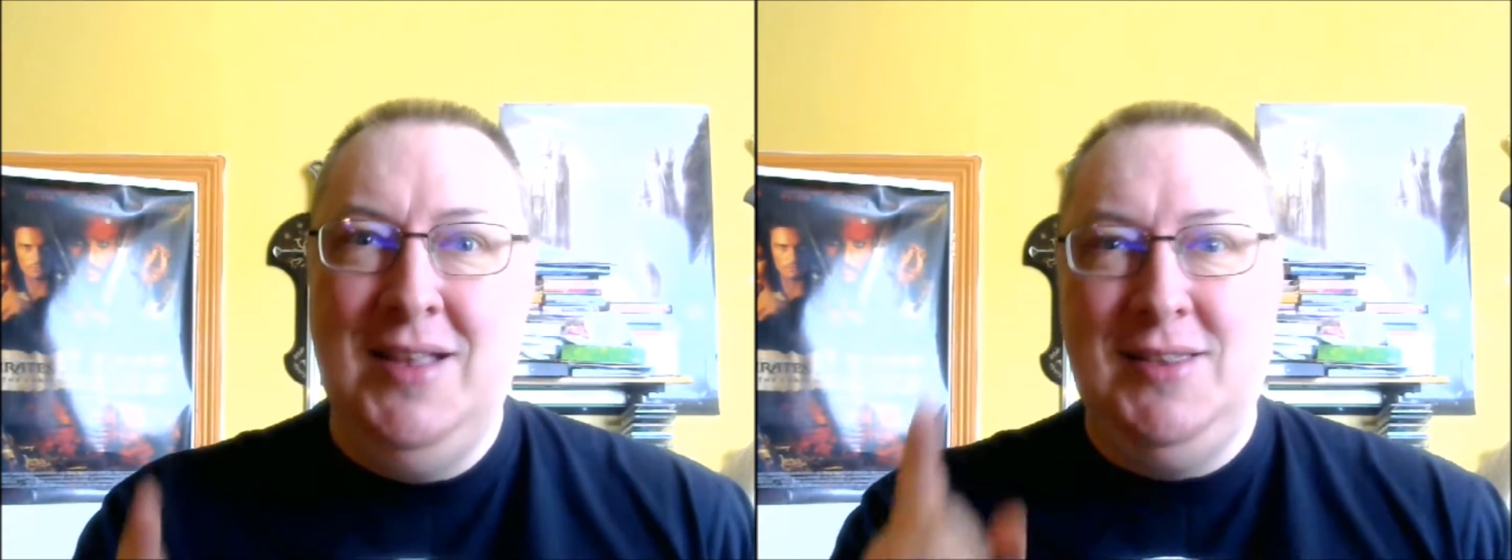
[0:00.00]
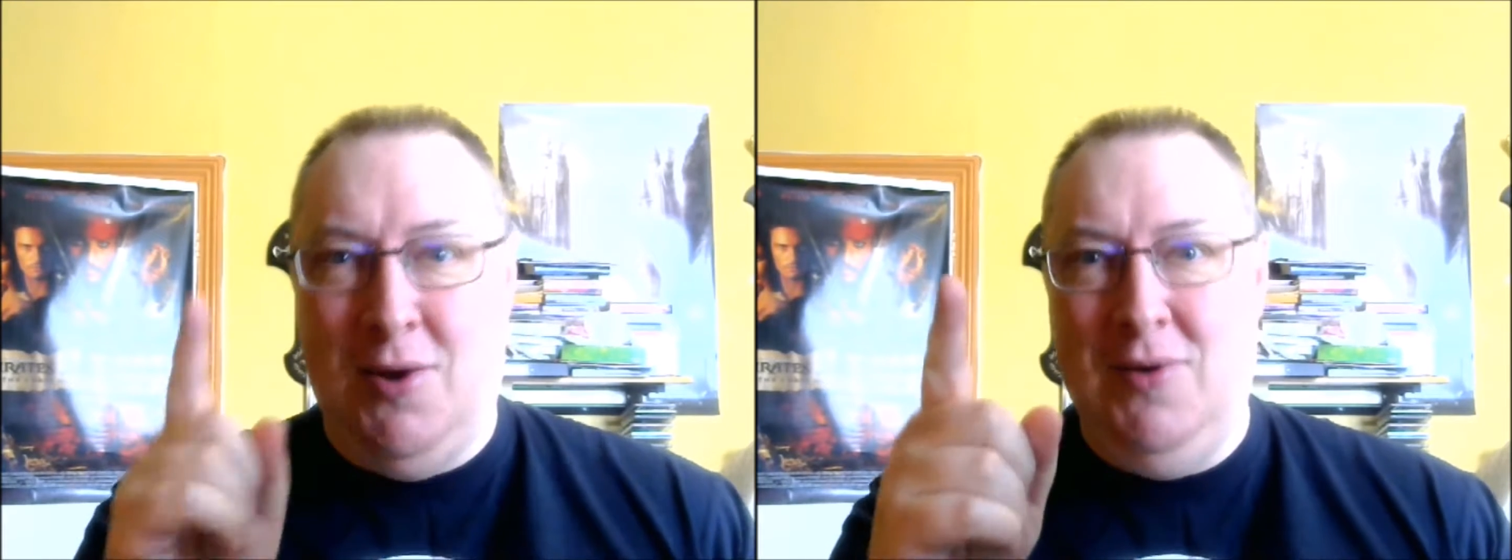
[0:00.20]

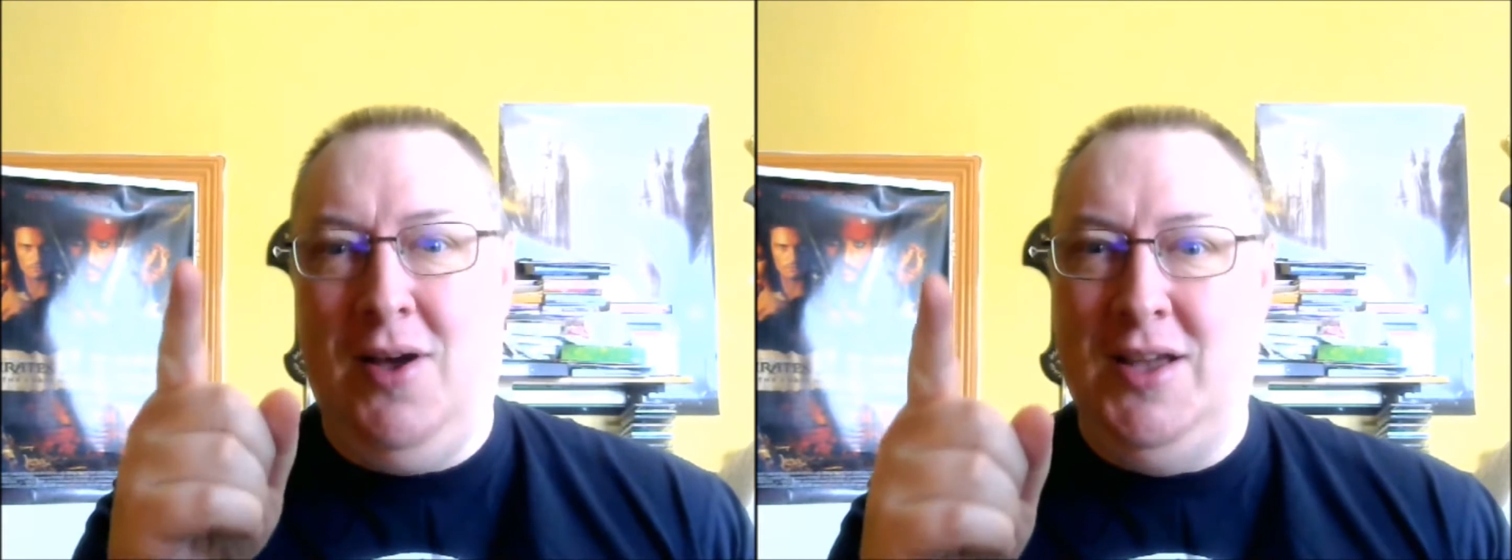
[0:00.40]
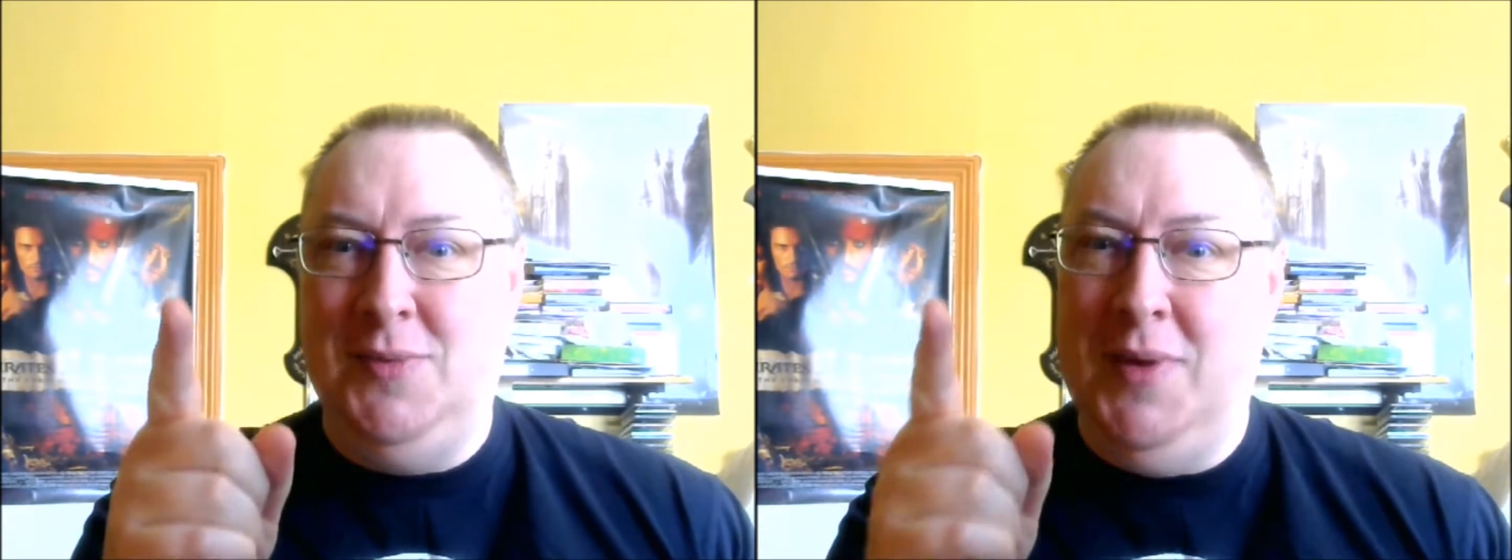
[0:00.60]
Don't
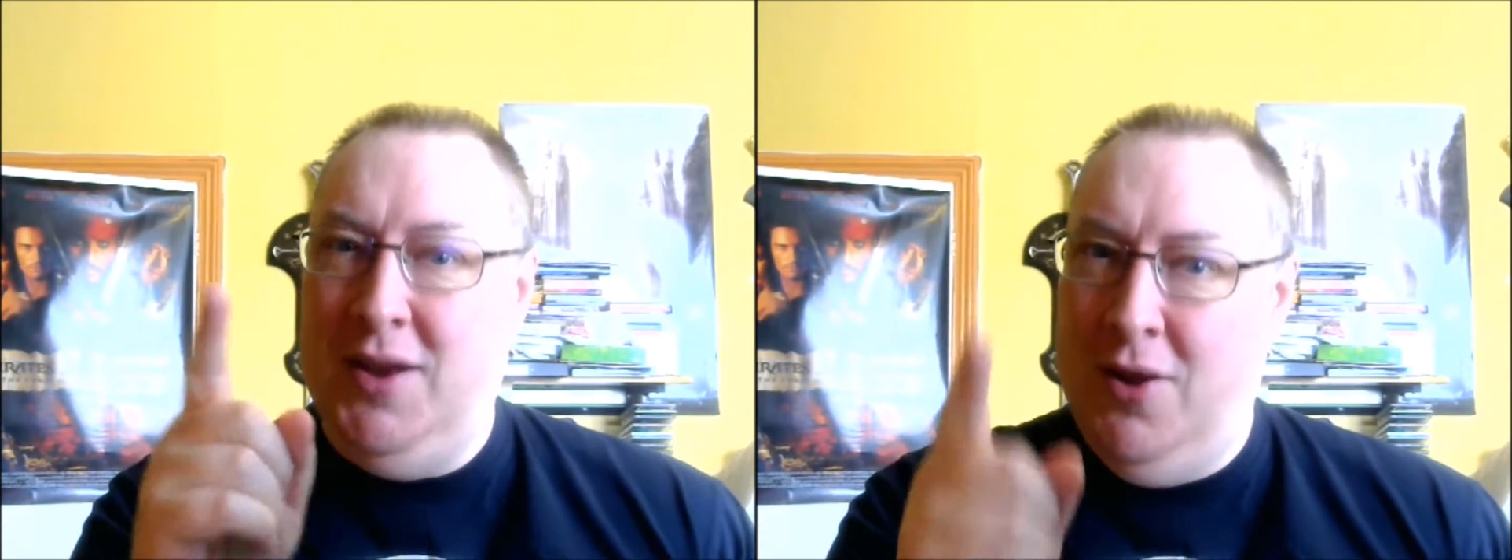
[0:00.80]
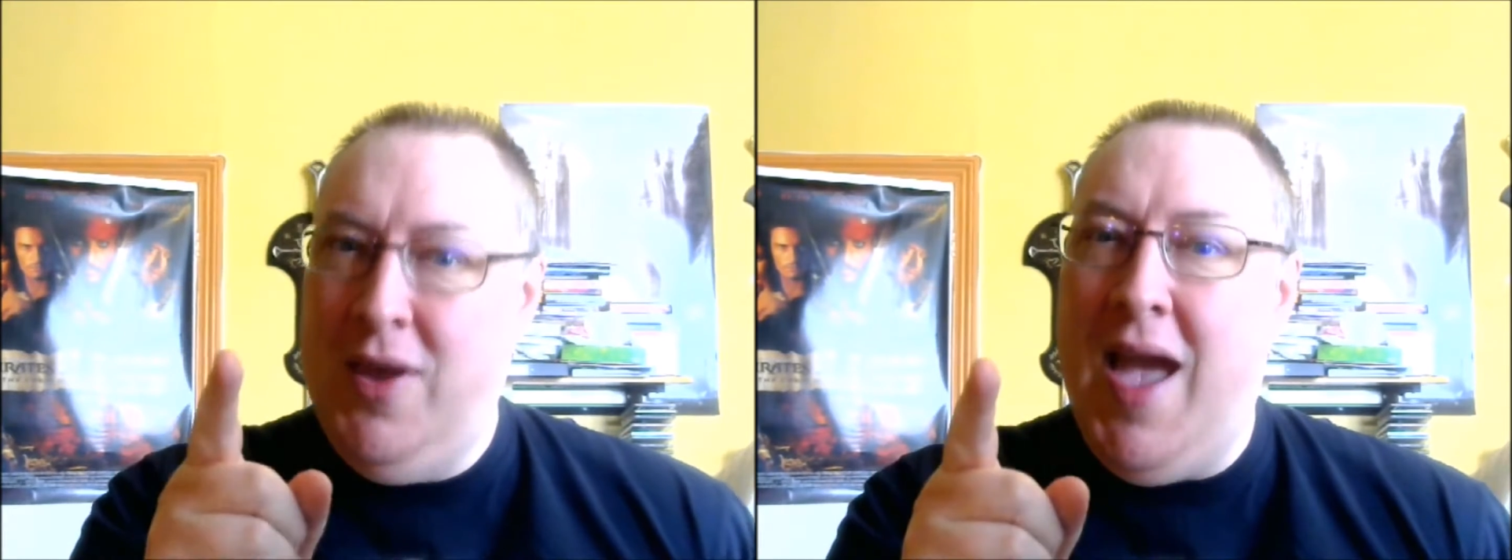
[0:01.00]
lie to me, I
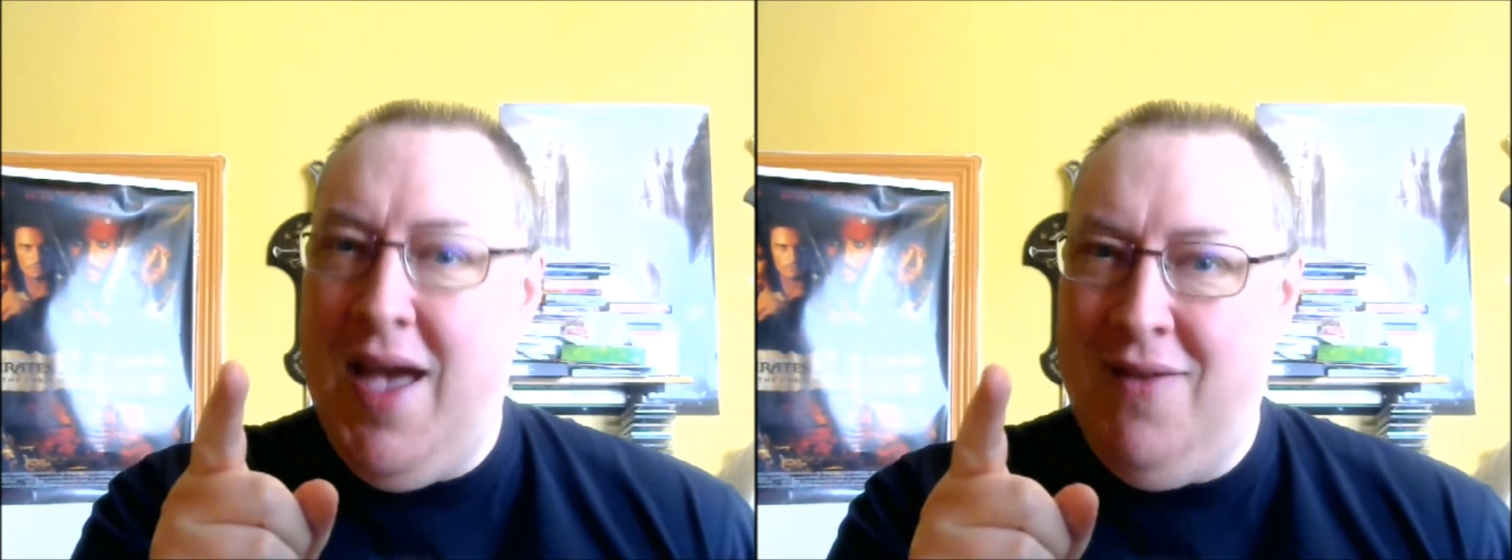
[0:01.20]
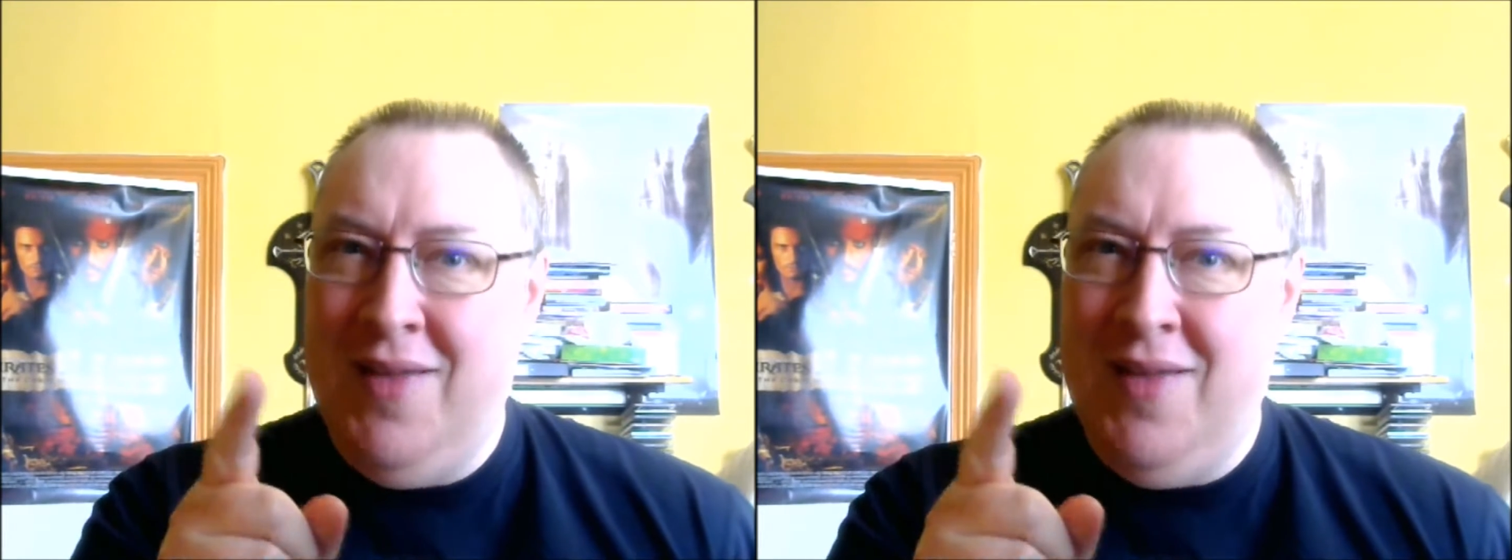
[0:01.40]
know you have.